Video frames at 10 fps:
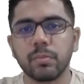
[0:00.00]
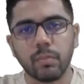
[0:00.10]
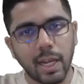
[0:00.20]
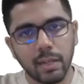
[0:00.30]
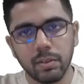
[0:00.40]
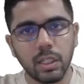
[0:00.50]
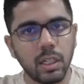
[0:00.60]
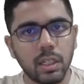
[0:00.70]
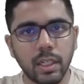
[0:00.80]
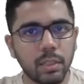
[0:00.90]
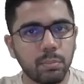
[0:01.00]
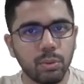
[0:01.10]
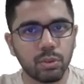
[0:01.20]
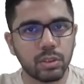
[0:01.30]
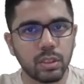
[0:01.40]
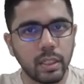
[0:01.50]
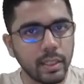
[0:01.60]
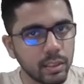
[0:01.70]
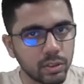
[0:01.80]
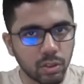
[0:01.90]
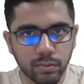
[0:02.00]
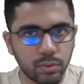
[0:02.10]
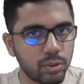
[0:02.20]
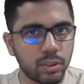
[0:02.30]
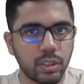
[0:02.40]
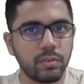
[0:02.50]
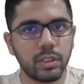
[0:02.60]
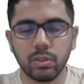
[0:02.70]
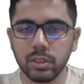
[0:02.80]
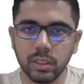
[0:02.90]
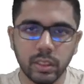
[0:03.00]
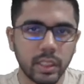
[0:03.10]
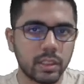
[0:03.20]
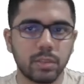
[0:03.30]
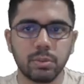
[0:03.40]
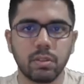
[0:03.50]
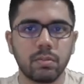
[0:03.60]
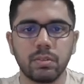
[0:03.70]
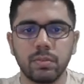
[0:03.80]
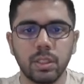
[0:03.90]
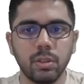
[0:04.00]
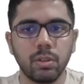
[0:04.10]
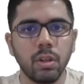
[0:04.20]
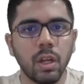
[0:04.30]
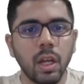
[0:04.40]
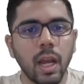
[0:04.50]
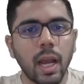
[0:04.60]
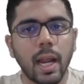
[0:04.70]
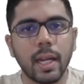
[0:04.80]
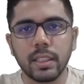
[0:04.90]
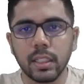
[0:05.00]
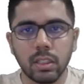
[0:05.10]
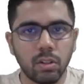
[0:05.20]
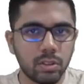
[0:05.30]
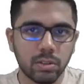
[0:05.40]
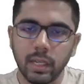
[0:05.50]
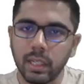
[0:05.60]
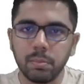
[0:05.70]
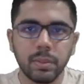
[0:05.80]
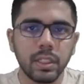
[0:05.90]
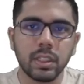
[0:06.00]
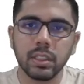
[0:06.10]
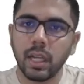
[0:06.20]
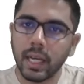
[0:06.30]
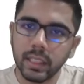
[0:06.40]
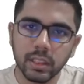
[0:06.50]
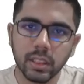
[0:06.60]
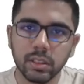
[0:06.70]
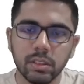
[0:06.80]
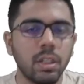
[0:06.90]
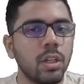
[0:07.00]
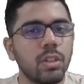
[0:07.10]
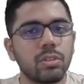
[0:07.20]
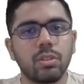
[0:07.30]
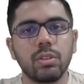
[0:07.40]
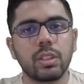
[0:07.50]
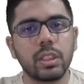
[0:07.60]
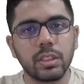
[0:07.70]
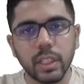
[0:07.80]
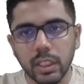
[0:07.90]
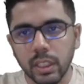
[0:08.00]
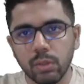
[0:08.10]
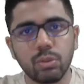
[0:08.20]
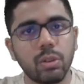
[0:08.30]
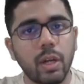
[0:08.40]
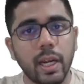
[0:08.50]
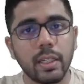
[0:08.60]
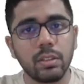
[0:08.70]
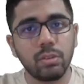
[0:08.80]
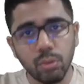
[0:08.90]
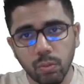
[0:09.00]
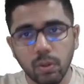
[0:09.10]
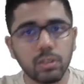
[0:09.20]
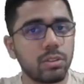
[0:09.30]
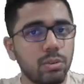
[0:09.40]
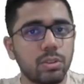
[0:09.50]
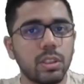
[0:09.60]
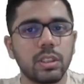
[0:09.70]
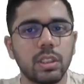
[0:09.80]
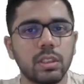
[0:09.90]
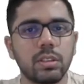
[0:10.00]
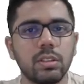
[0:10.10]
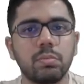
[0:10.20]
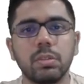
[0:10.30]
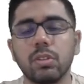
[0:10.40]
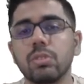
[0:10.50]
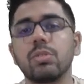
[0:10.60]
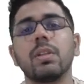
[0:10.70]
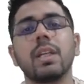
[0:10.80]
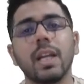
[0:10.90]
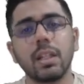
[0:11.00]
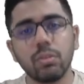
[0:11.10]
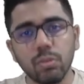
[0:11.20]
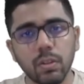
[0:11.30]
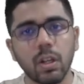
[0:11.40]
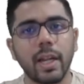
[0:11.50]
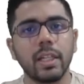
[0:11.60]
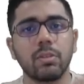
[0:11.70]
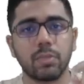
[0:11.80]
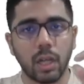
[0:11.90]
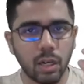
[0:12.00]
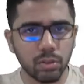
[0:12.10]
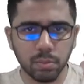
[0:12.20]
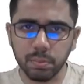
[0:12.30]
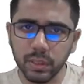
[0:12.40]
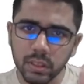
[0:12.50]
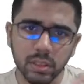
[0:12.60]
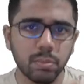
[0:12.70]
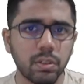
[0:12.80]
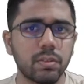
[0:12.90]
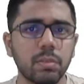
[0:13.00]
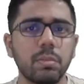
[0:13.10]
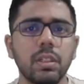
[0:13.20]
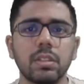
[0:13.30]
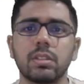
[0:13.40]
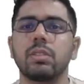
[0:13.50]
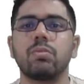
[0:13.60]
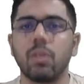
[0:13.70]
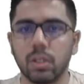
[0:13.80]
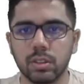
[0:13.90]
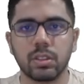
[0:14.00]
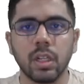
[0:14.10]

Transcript: I will post the links of those three videos in the description of the video, and also I'll pin it in the I section so you can check it out and do watch those three sessions because you will get an overall idea of how the principle of remainders it works.